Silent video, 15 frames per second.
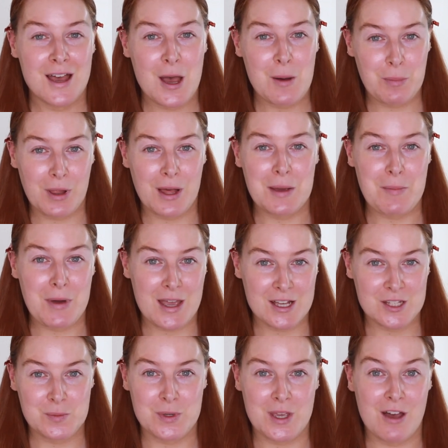applying my
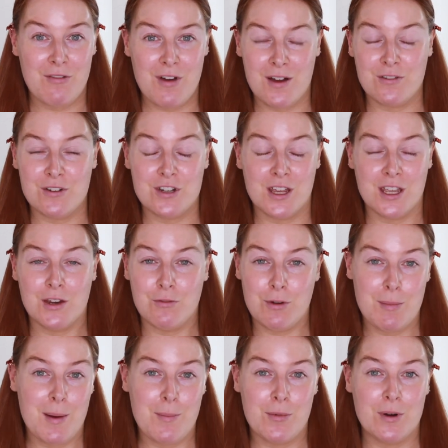SPF every day and
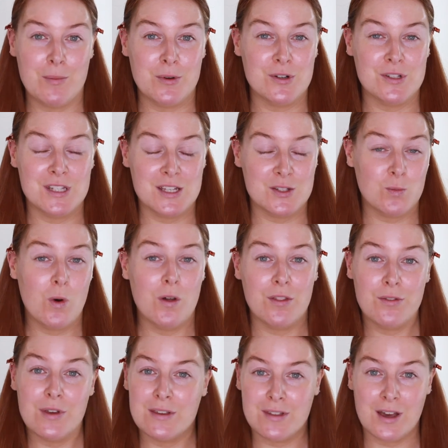remembering, because it is one
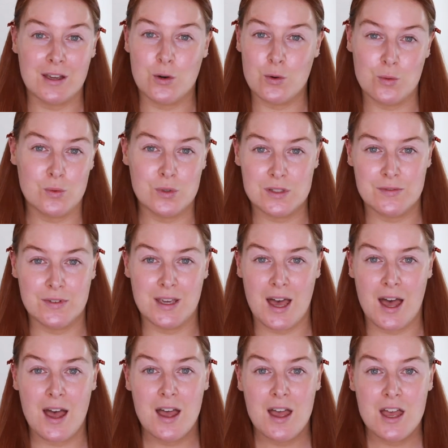thing that I always
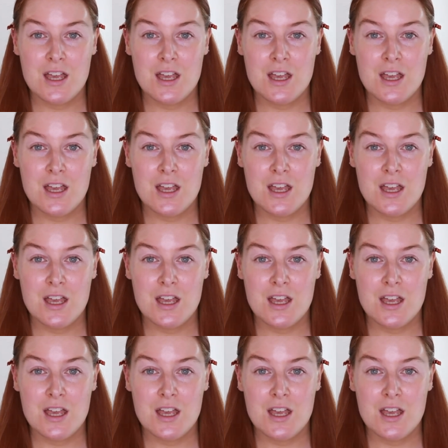forget.